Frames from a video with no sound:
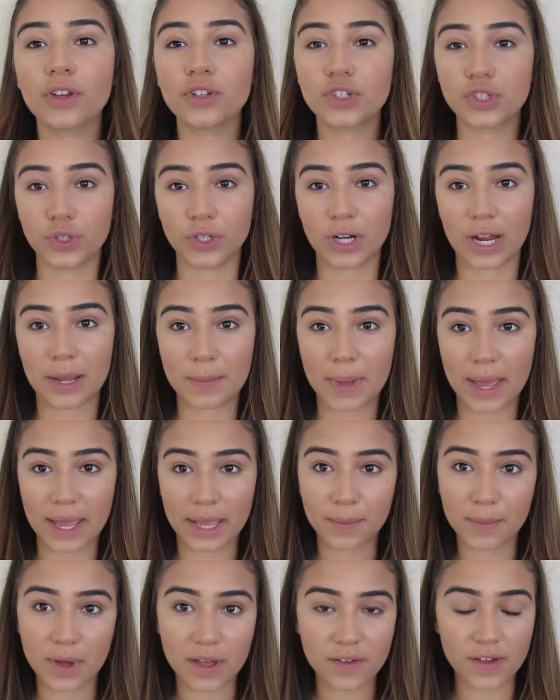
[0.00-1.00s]
Should I
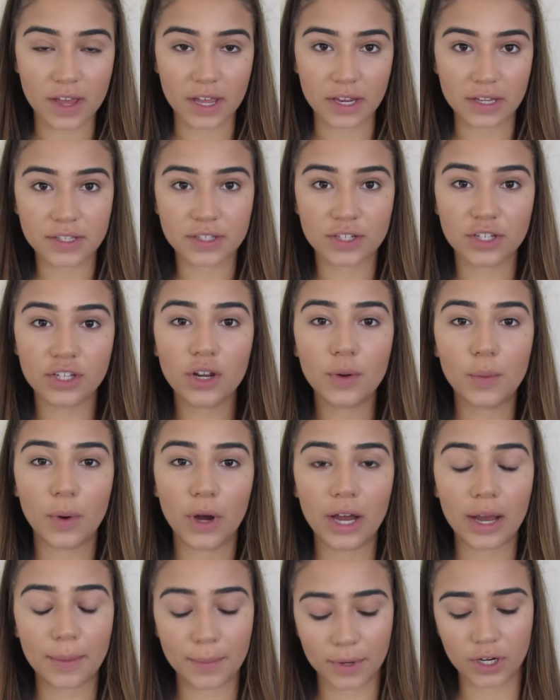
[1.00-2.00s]
bake my face? You know
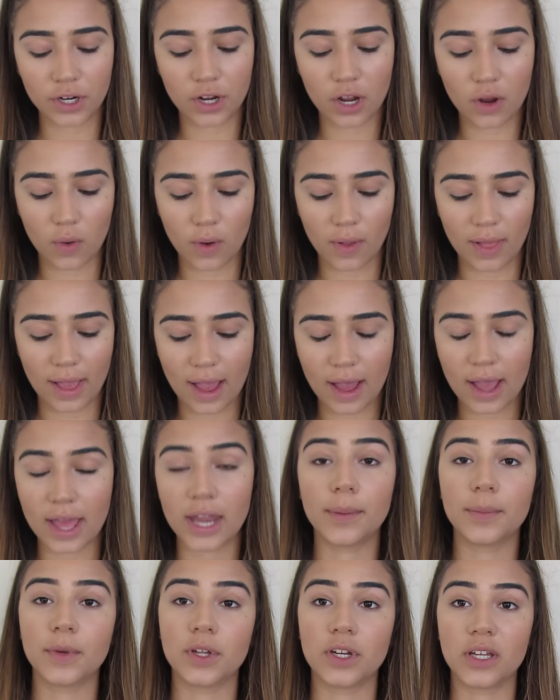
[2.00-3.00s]
what? I'm gonna go all out
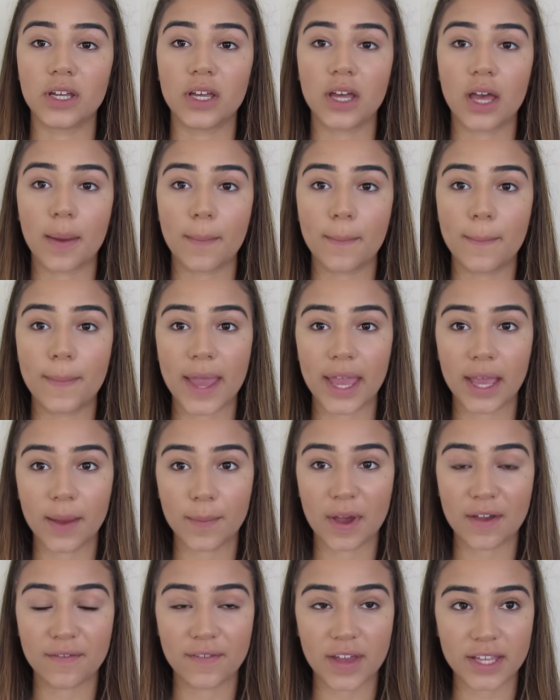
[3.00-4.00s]
and I'm gonna bake
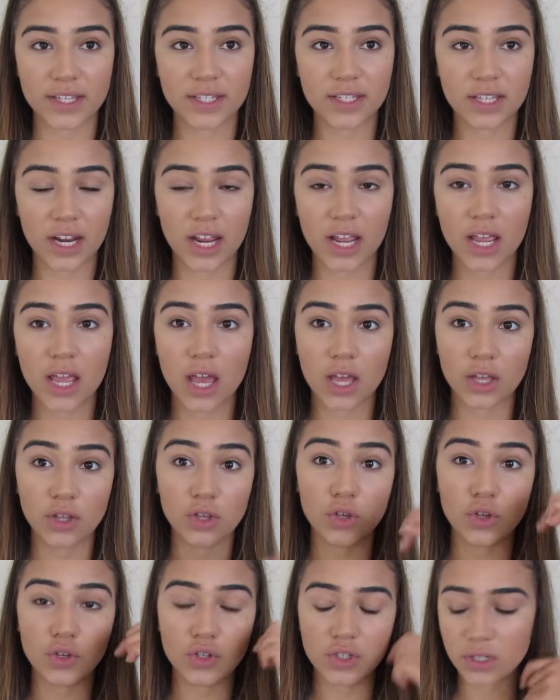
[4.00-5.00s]
my face today
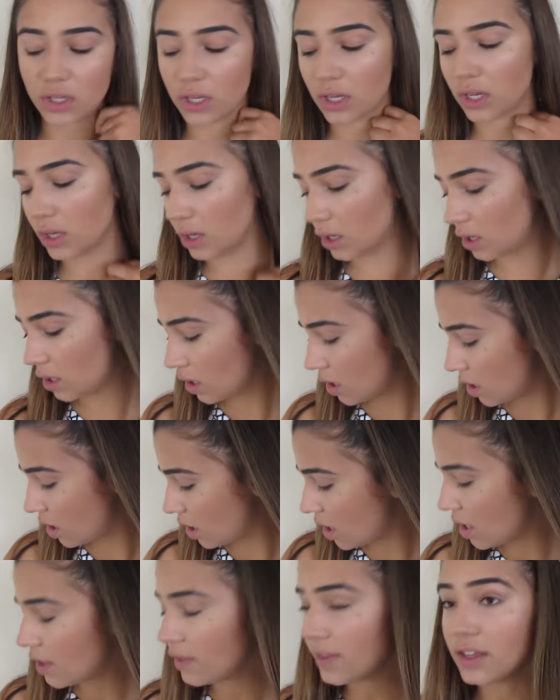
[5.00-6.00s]
using
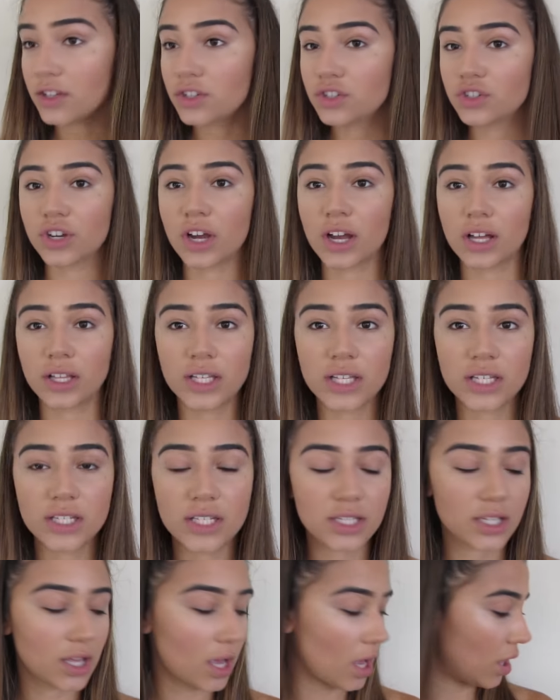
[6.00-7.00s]
the
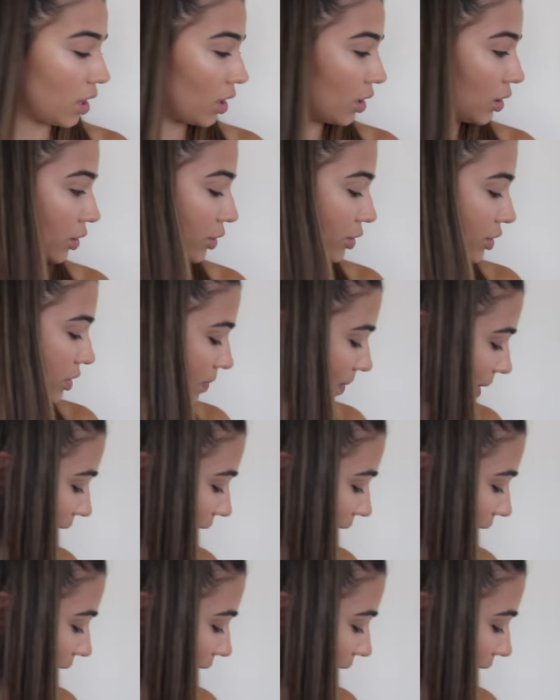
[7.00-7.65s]
Australis loose